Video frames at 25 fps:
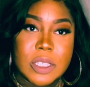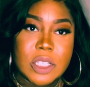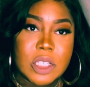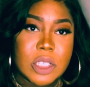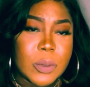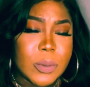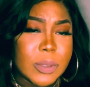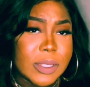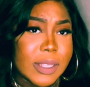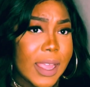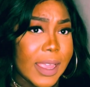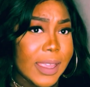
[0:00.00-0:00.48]
And
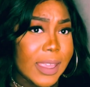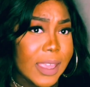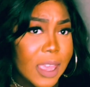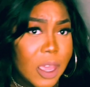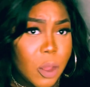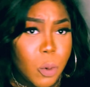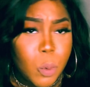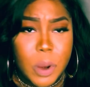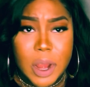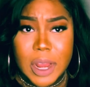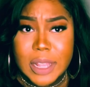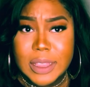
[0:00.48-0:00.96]
she was like,
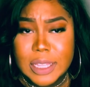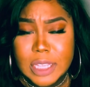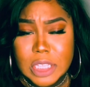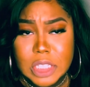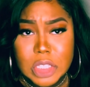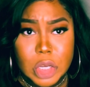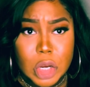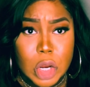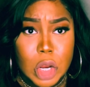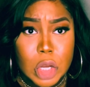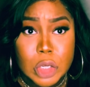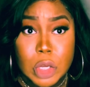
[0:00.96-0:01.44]
yeah, wear
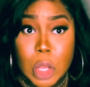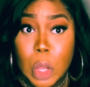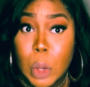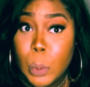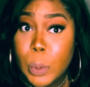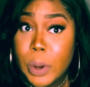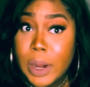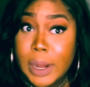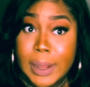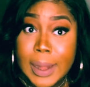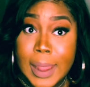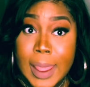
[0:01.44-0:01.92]
this, girl.
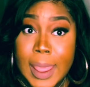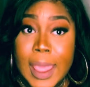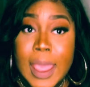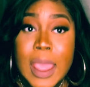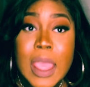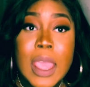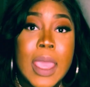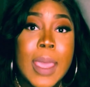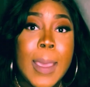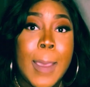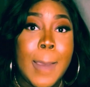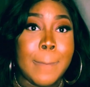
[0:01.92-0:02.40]
Don't wear
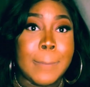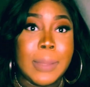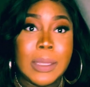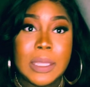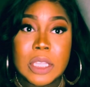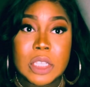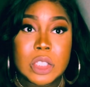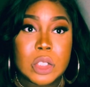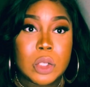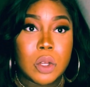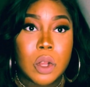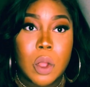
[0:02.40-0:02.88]
that
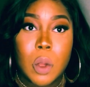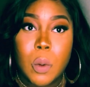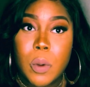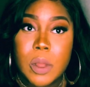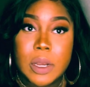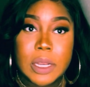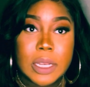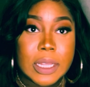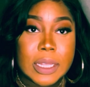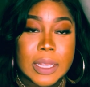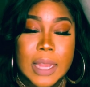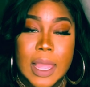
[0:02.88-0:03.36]
because you don't
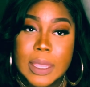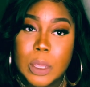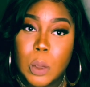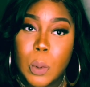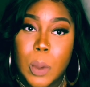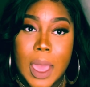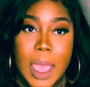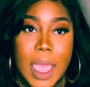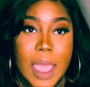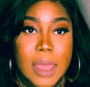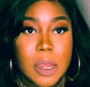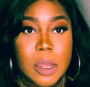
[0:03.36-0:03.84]
want to look like you
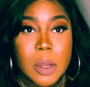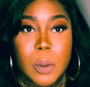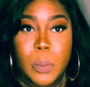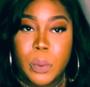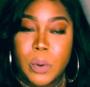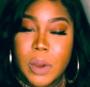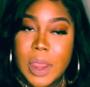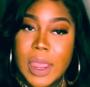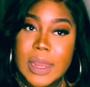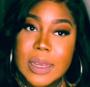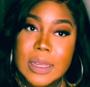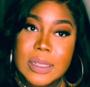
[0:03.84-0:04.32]
hiding a
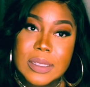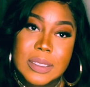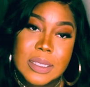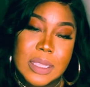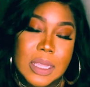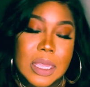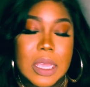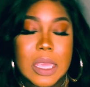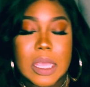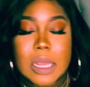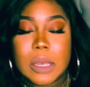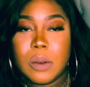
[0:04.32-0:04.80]

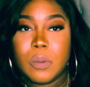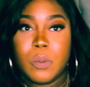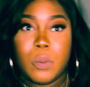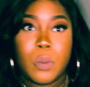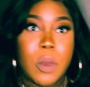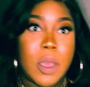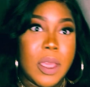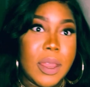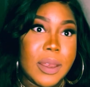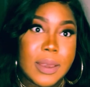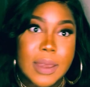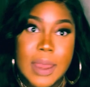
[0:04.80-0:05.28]
pregnancy and
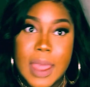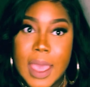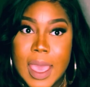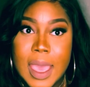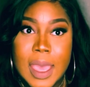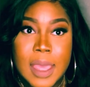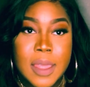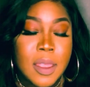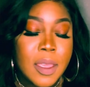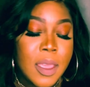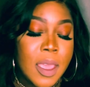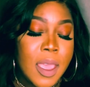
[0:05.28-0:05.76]

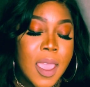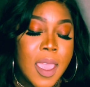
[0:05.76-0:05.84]
whatnot.